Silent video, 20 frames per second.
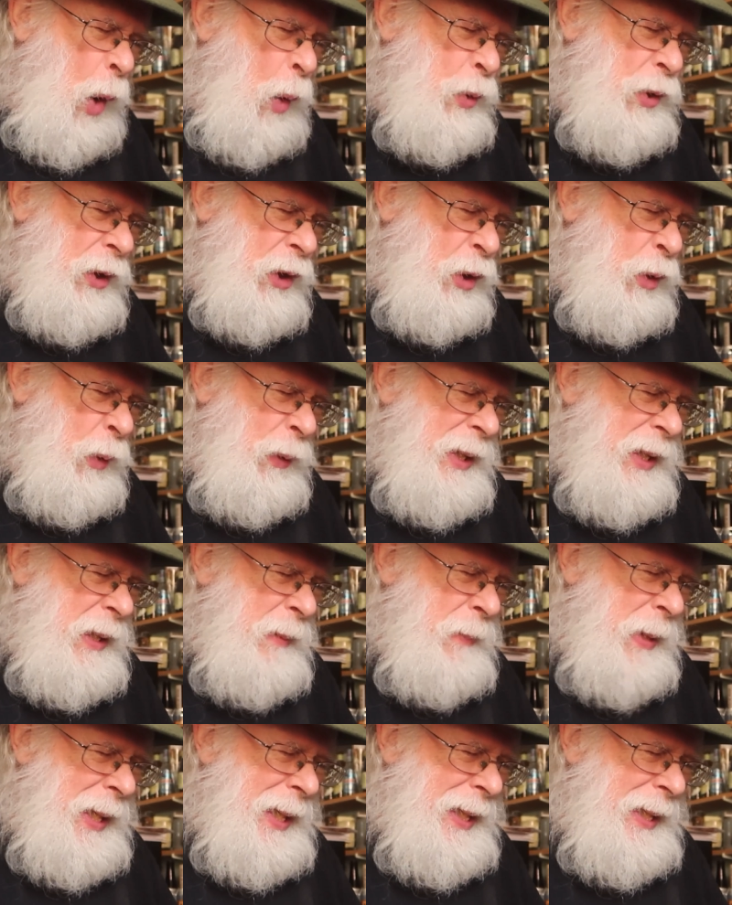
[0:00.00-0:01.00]
Oat
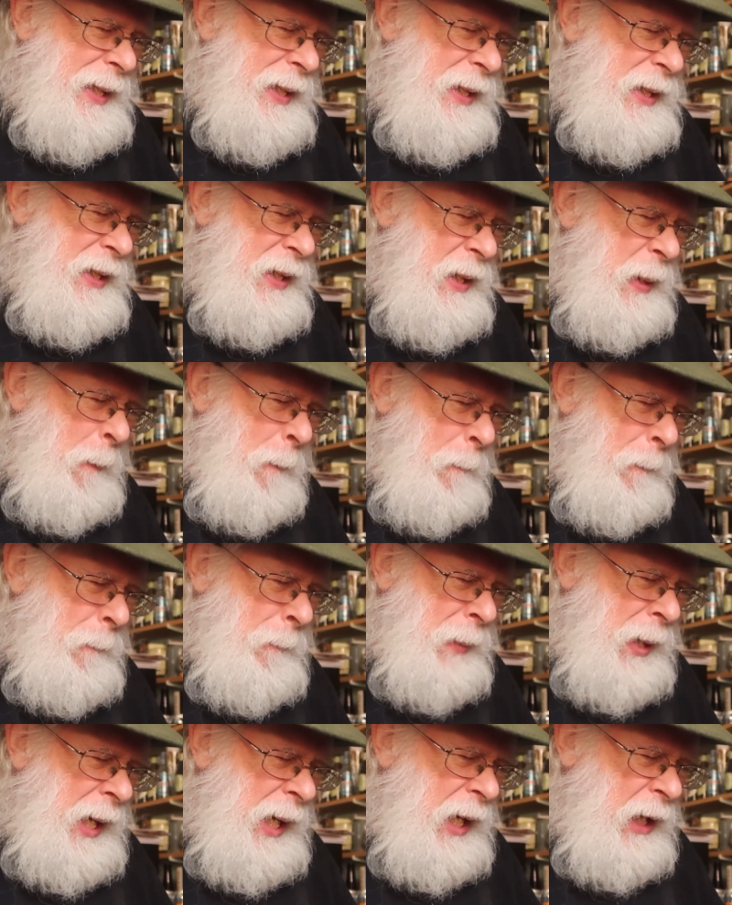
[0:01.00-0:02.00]
Cream India
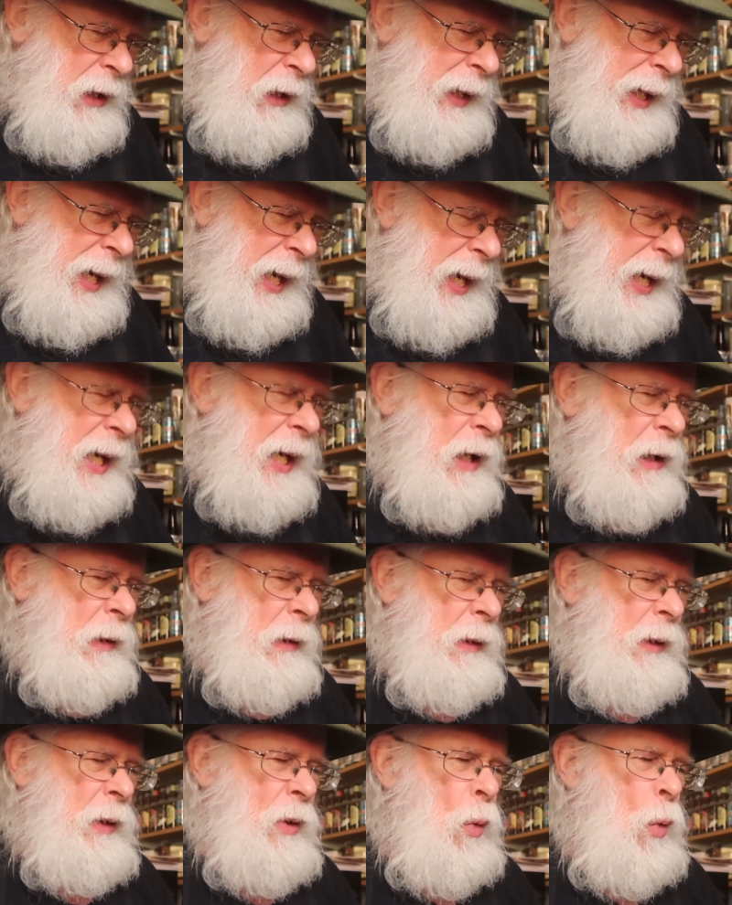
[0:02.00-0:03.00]
Pale
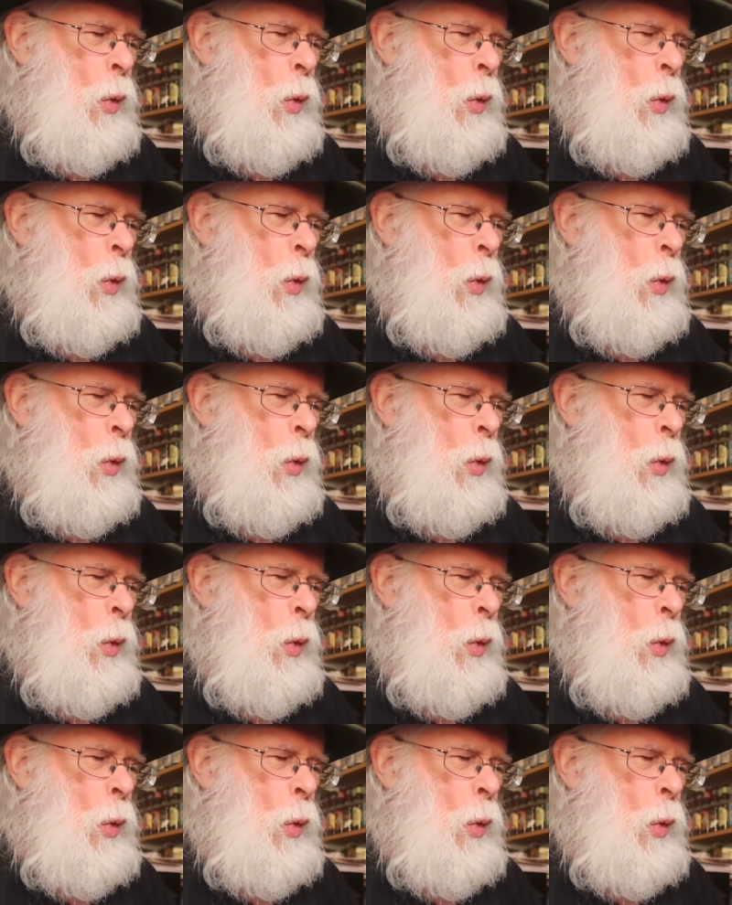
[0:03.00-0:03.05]
Ale.